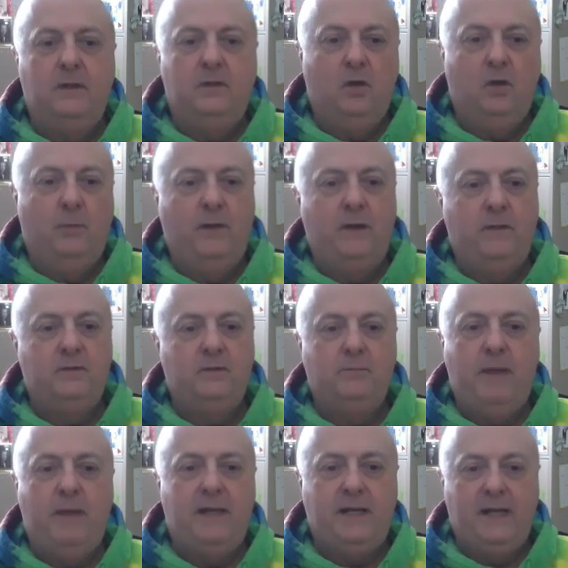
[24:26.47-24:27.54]
Nobody was
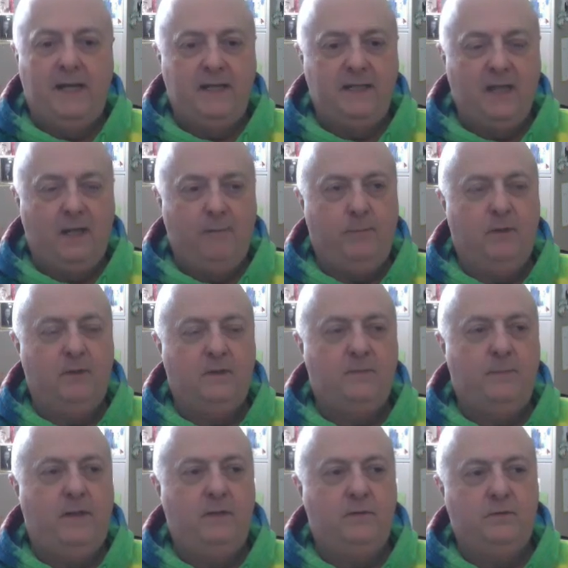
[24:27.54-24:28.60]
making any capital
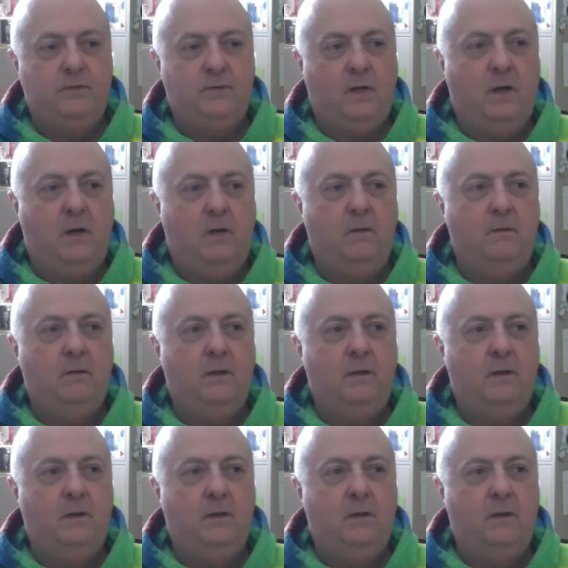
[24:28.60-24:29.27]
expenditures at all.